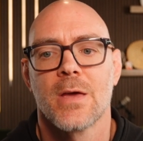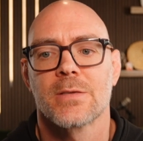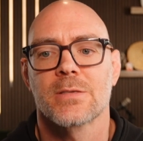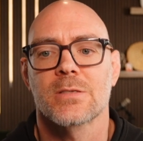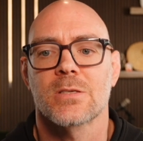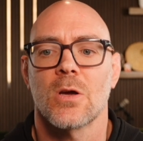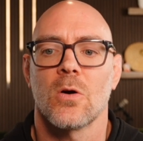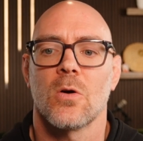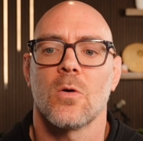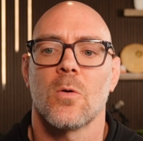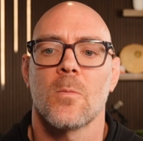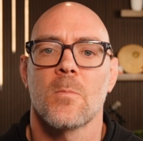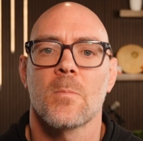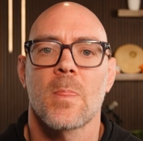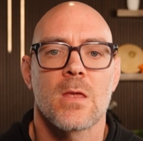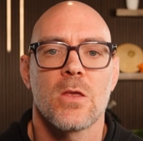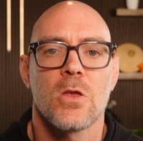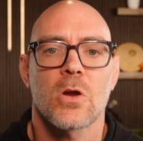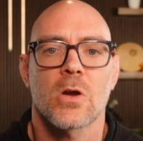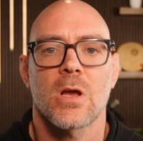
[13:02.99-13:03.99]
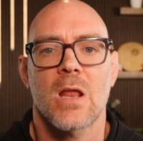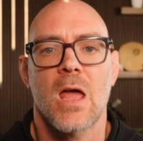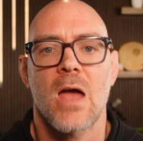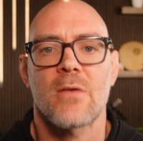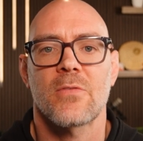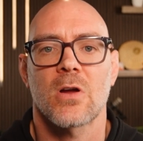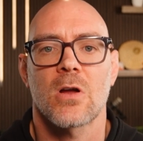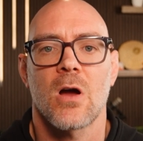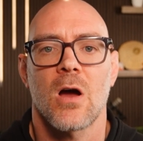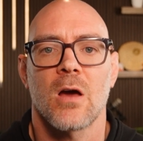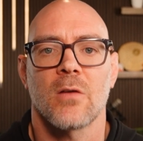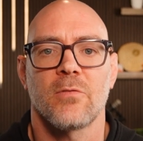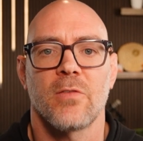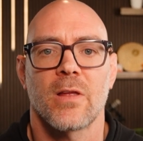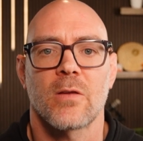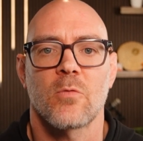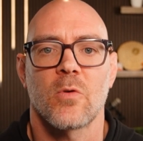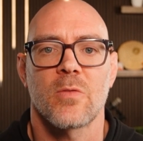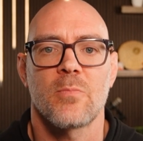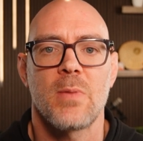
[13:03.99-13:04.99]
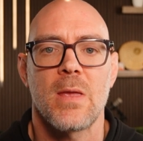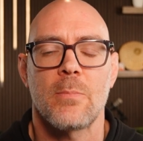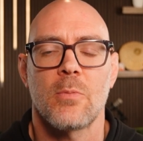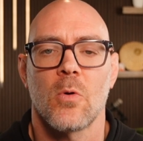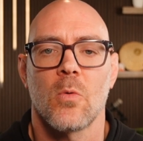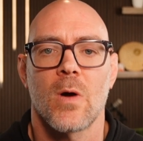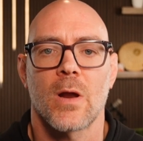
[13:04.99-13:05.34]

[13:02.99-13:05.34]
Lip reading: So you're going to have a conflict with people